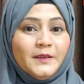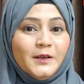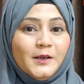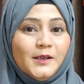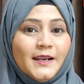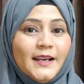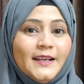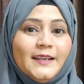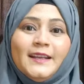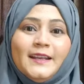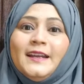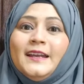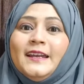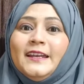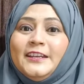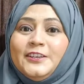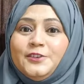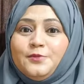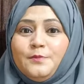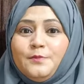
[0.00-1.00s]
Alright,
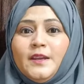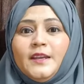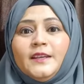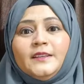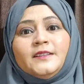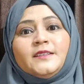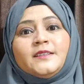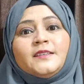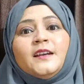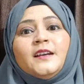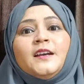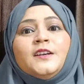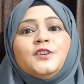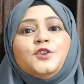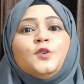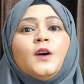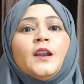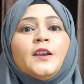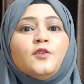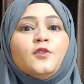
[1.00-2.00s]
it means
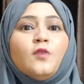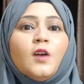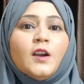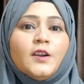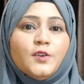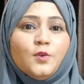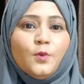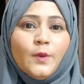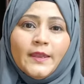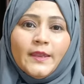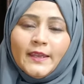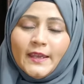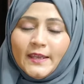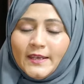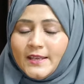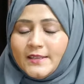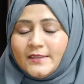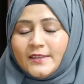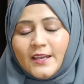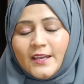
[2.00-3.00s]
you are not doing
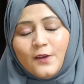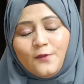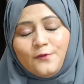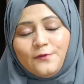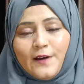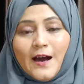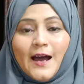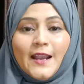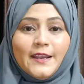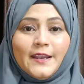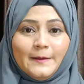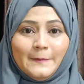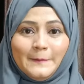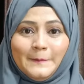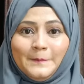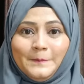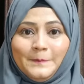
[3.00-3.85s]
anything fun.